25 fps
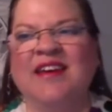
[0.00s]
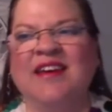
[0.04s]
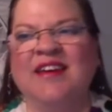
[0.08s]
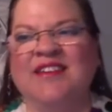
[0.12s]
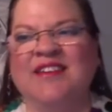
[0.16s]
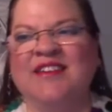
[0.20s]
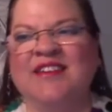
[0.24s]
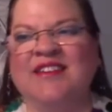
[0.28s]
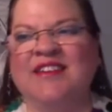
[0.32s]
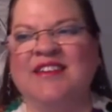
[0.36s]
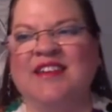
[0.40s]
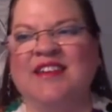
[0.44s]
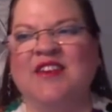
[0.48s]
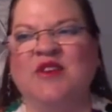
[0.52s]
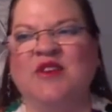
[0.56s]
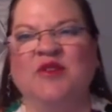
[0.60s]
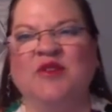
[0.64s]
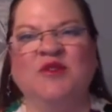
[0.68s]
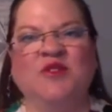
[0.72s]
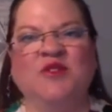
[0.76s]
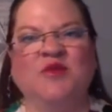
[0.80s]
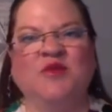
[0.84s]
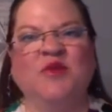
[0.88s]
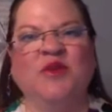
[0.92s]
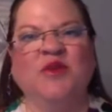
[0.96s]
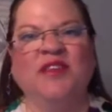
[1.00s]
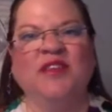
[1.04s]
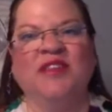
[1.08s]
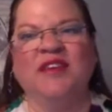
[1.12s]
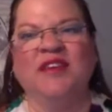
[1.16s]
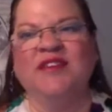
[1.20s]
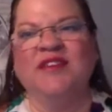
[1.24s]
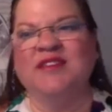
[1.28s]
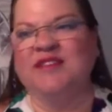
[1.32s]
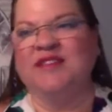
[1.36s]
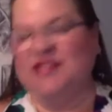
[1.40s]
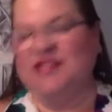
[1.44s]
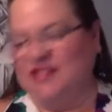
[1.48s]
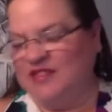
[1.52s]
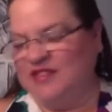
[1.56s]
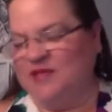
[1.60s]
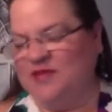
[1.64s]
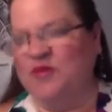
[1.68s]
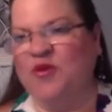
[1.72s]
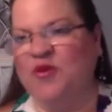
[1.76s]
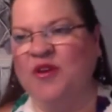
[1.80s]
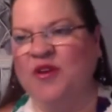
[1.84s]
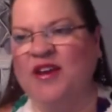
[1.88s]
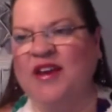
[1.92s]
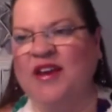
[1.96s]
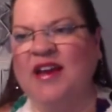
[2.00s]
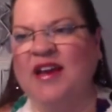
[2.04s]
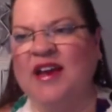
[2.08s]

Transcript: to see who's with us this morning.